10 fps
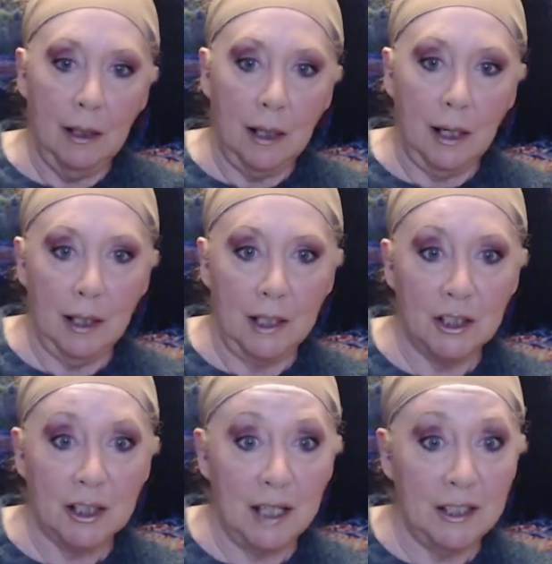and I
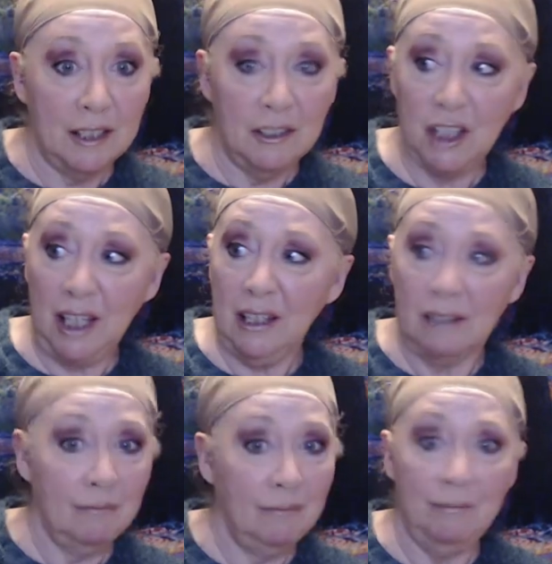just kind of shake it,
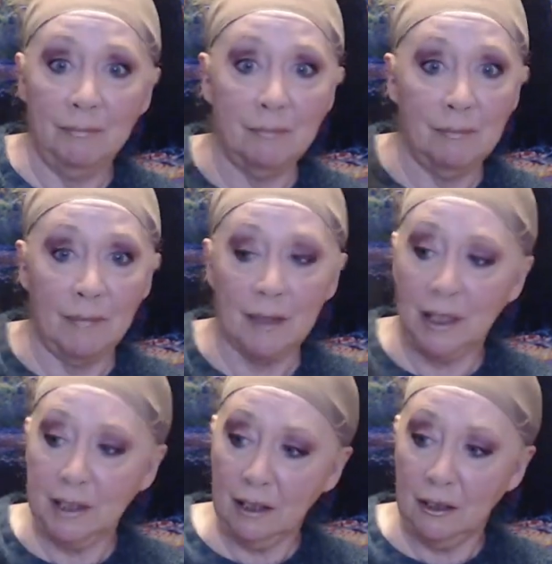
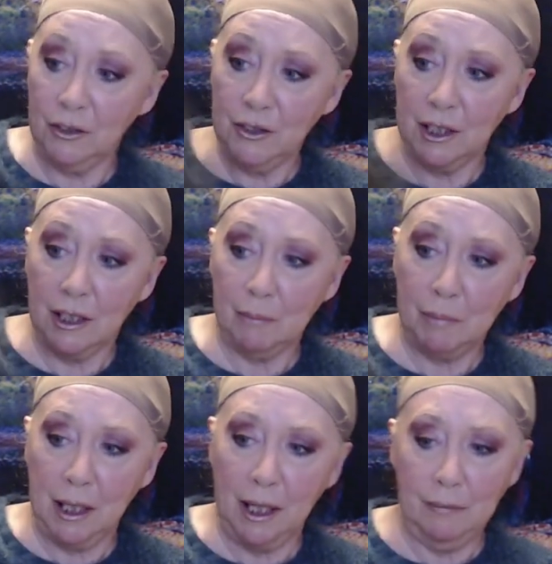kind of loosen it up
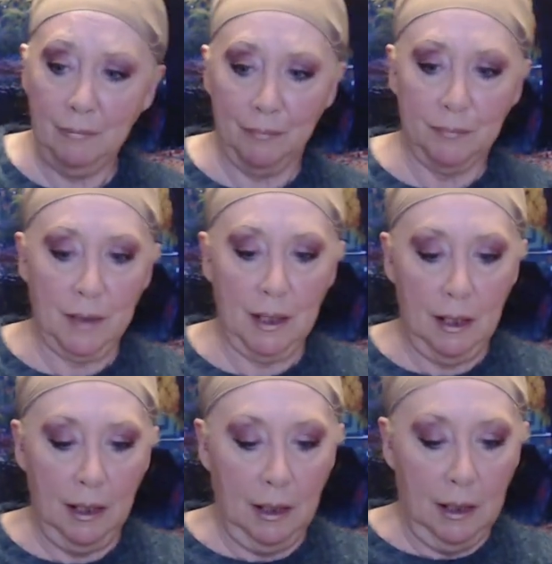again.
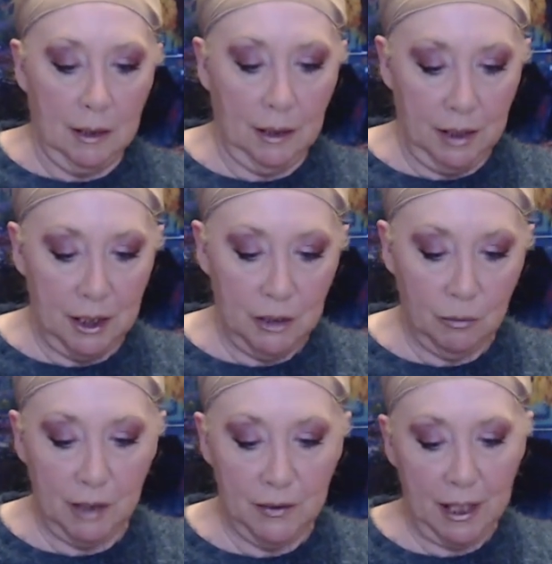Now these
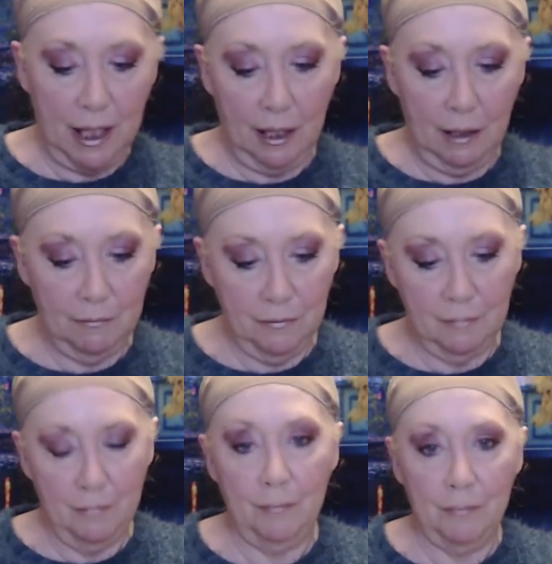ones have
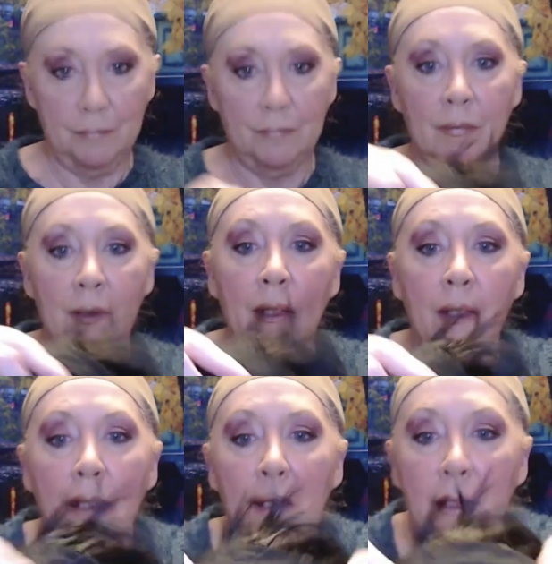
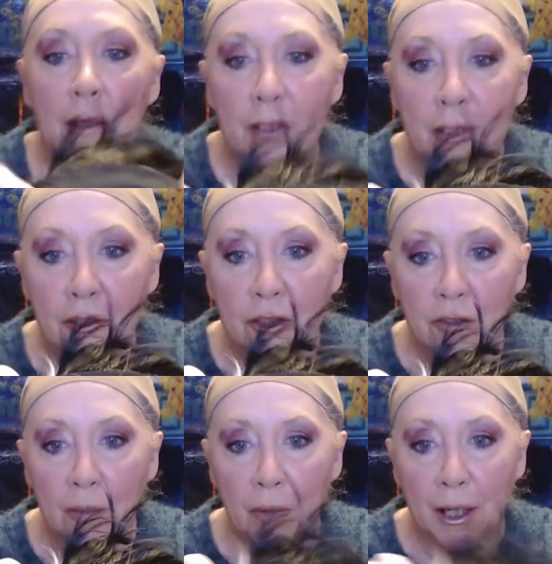this little
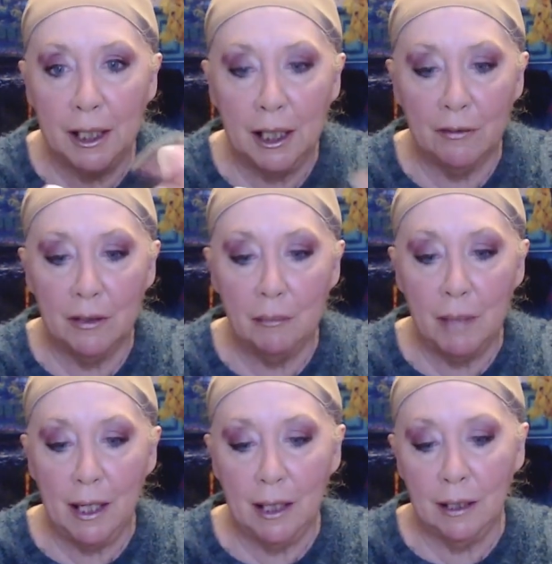strip right here in the
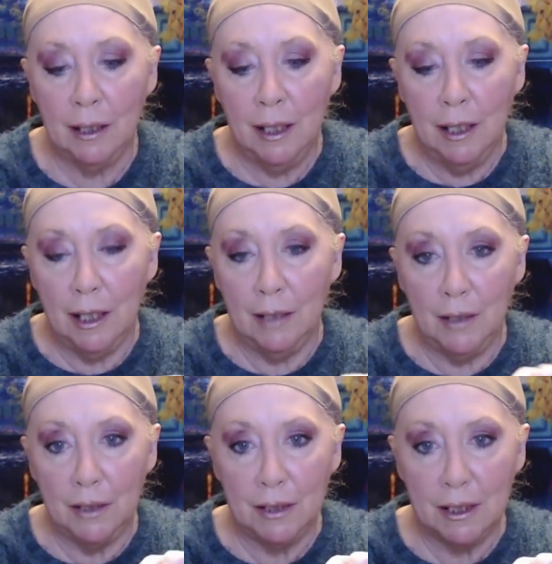back, and
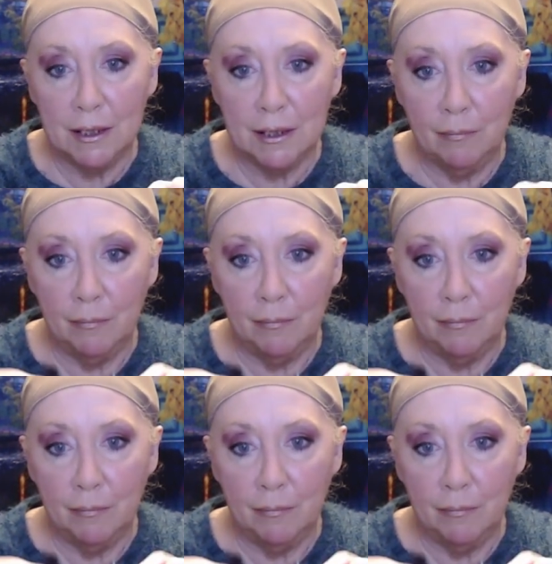then these